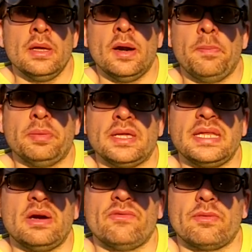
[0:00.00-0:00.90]
uh, played
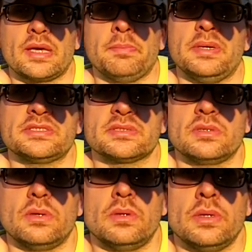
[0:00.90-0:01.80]
out like months
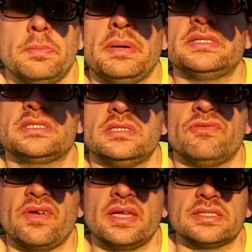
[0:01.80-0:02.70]
ago, months in
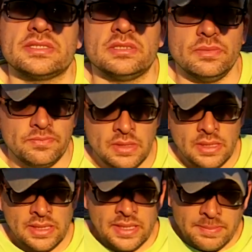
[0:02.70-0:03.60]
advance, you know.
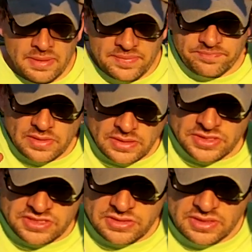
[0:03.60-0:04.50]
But
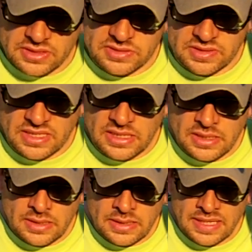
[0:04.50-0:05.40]
listen to this, okay?
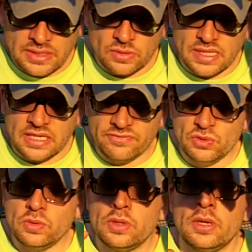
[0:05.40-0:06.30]
I know a lot of
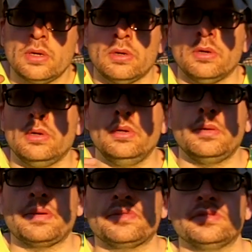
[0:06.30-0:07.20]
you heard
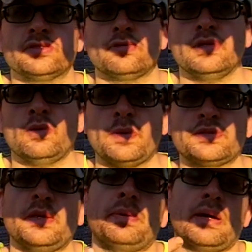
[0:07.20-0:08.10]
about this story, the
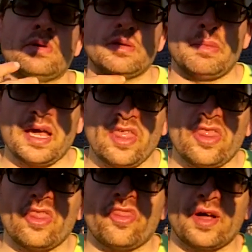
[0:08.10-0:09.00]
website, but I want to get my
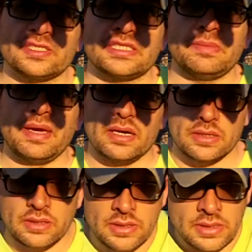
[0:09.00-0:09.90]
thoughts on the matter.